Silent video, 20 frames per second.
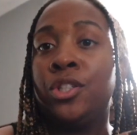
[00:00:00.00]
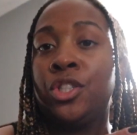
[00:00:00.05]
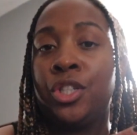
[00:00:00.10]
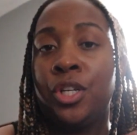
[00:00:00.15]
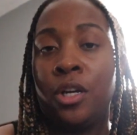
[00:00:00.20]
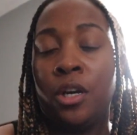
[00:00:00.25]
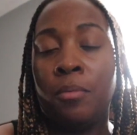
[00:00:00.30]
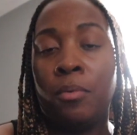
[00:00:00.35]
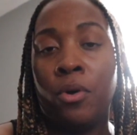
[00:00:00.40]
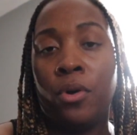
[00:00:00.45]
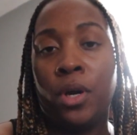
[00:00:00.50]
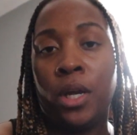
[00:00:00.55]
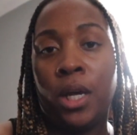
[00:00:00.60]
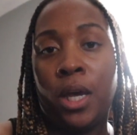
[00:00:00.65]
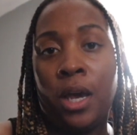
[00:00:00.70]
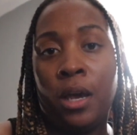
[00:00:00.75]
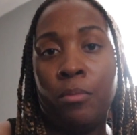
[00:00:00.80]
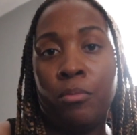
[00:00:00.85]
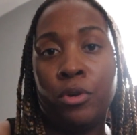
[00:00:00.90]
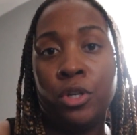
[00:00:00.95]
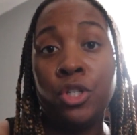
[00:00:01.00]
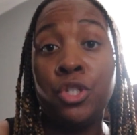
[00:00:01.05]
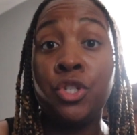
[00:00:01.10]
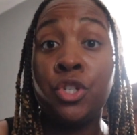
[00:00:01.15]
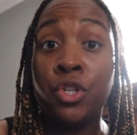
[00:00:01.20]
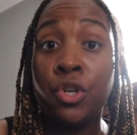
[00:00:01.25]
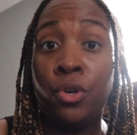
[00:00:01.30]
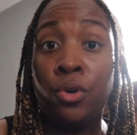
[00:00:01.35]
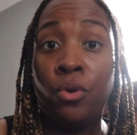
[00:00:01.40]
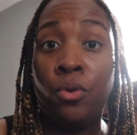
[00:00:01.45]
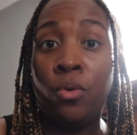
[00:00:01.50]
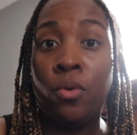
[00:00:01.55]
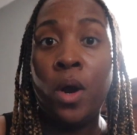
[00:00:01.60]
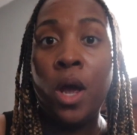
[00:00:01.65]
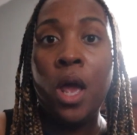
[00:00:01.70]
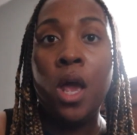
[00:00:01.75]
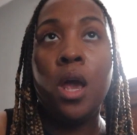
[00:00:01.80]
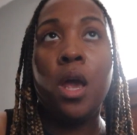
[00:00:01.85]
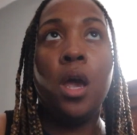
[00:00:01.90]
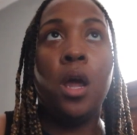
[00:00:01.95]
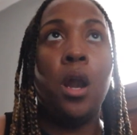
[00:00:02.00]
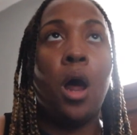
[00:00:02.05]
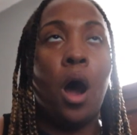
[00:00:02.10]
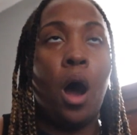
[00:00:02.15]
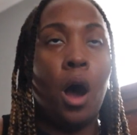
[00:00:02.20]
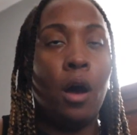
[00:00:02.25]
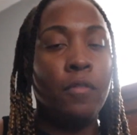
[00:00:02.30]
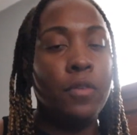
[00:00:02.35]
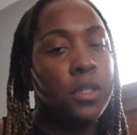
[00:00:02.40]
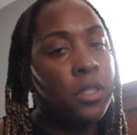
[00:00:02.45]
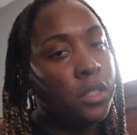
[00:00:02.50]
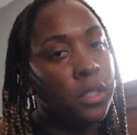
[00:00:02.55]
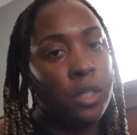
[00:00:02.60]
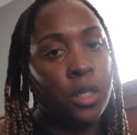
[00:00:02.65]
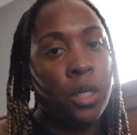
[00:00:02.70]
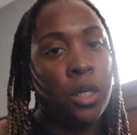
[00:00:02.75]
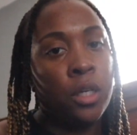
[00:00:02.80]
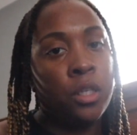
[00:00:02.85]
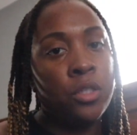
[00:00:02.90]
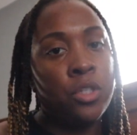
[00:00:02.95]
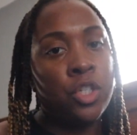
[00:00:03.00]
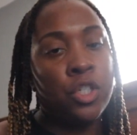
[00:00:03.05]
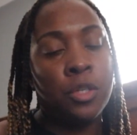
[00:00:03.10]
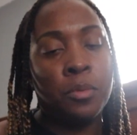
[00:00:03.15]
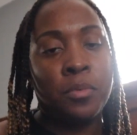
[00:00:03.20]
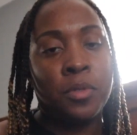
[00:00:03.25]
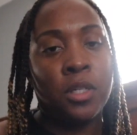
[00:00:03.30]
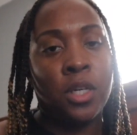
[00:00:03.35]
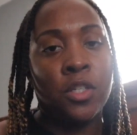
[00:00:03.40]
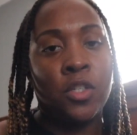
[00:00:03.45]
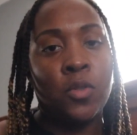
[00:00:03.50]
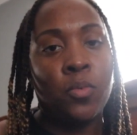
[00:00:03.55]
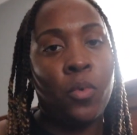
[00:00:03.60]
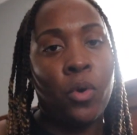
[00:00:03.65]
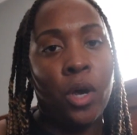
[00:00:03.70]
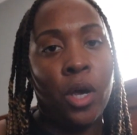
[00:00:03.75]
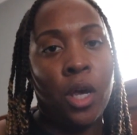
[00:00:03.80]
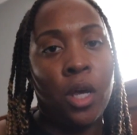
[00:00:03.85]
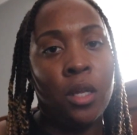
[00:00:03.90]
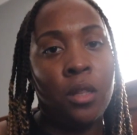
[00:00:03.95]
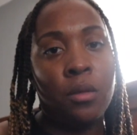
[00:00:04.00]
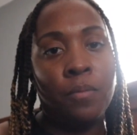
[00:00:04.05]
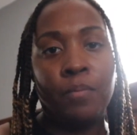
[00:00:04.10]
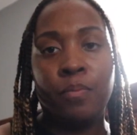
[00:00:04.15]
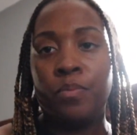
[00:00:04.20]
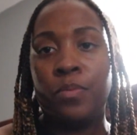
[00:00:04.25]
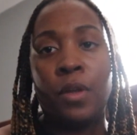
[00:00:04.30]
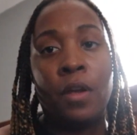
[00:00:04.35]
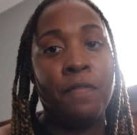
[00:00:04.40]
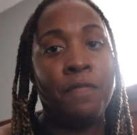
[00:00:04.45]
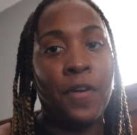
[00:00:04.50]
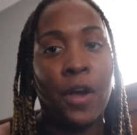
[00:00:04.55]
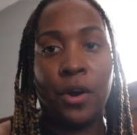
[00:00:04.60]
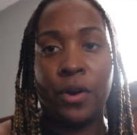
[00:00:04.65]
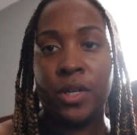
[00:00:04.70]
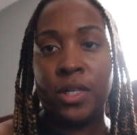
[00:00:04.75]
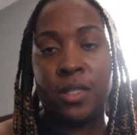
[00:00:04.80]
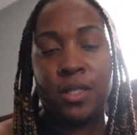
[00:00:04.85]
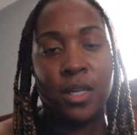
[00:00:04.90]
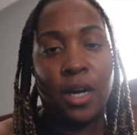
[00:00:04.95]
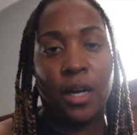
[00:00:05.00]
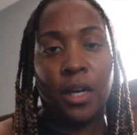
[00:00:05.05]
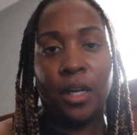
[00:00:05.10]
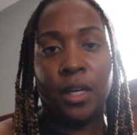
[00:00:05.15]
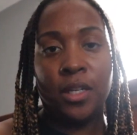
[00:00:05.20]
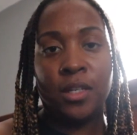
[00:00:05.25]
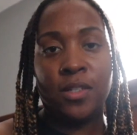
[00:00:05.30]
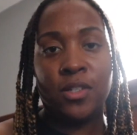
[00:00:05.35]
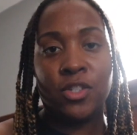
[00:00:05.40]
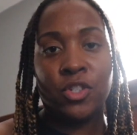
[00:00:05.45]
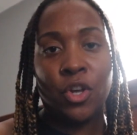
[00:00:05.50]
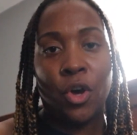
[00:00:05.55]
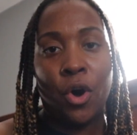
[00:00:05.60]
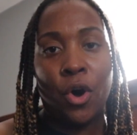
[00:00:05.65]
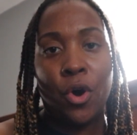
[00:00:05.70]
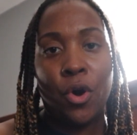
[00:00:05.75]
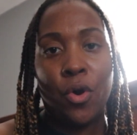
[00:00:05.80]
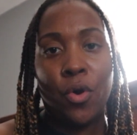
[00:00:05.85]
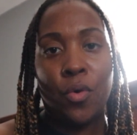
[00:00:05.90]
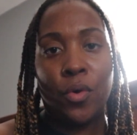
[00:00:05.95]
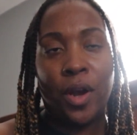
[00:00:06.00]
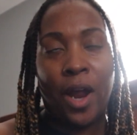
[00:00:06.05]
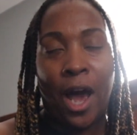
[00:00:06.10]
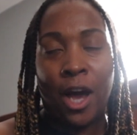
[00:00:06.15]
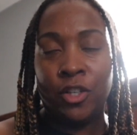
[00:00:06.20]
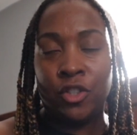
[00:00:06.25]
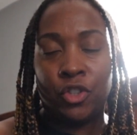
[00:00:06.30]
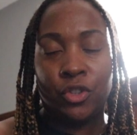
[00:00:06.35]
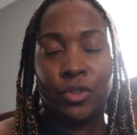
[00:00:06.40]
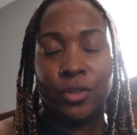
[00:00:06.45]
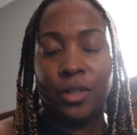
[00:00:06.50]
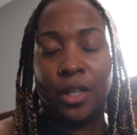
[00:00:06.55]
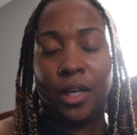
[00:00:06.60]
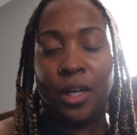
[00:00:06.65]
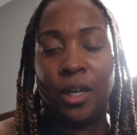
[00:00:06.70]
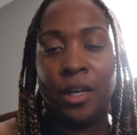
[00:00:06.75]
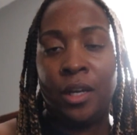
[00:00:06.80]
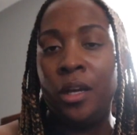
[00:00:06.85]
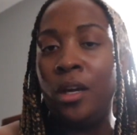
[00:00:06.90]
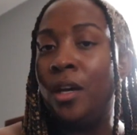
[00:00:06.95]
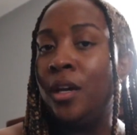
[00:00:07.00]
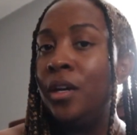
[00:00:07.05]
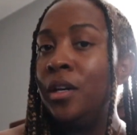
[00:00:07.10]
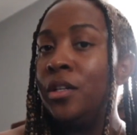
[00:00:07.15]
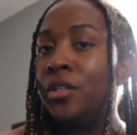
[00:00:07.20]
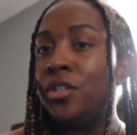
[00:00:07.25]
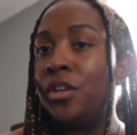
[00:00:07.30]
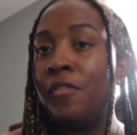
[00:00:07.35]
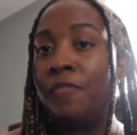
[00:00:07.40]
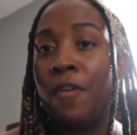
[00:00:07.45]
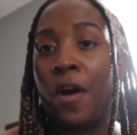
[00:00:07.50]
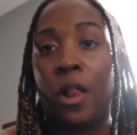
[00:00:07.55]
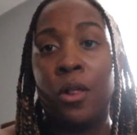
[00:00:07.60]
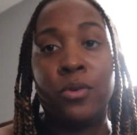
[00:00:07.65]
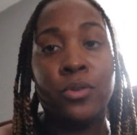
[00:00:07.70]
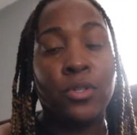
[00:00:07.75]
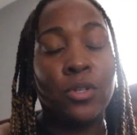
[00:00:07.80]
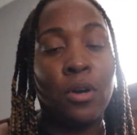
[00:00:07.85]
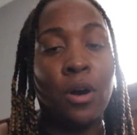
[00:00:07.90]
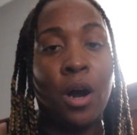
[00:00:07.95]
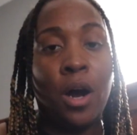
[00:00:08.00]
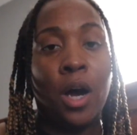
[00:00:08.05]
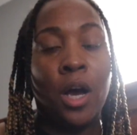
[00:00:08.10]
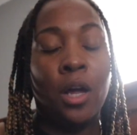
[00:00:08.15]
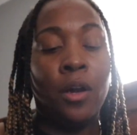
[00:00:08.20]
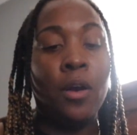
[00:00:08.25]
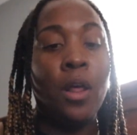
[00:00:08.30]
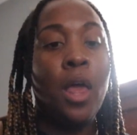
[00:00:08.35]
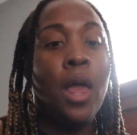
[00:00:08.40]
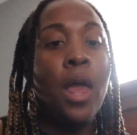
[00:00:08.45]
she ended up going to Cambridge too. And obviously she's obsessed with fairy studies. So naturally she follows her aunt.